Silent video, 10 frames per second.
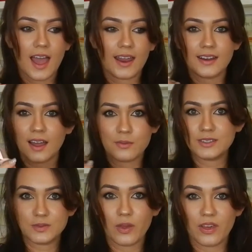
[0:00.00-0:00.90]
and I
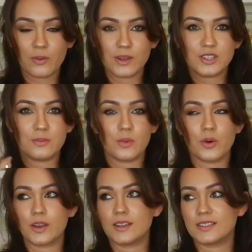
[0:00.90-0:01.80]
was with her when she
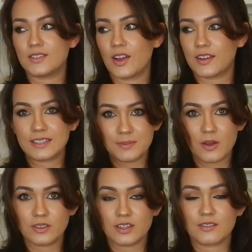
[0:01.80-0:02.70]
bought it, so I
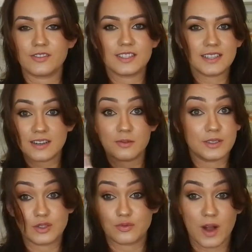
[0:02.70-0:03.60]
smelled it obviously and it
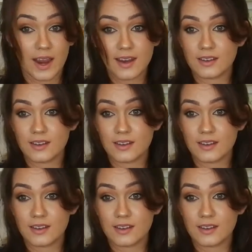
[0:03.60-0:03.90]
was great.